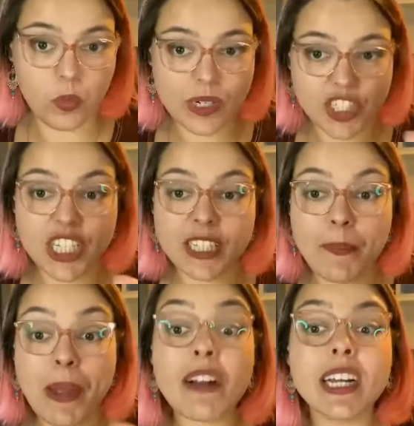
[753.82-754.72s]
which in
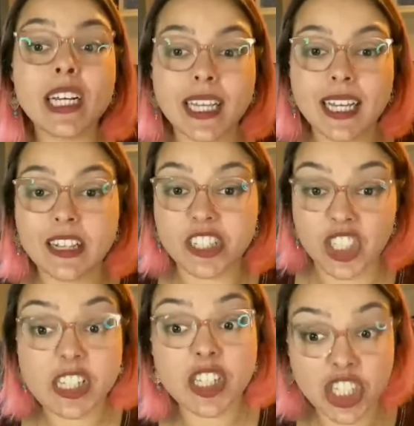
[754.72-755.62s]
American English
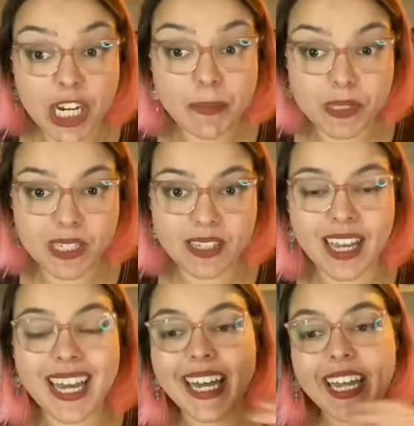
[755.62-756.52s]
is chips,
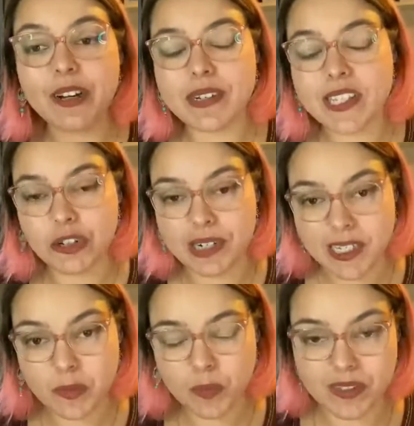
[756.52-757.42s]
here is
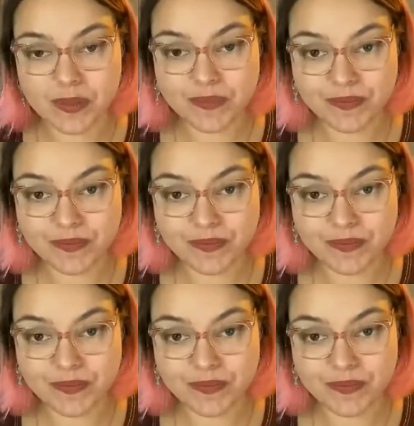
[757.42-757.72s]
crisps.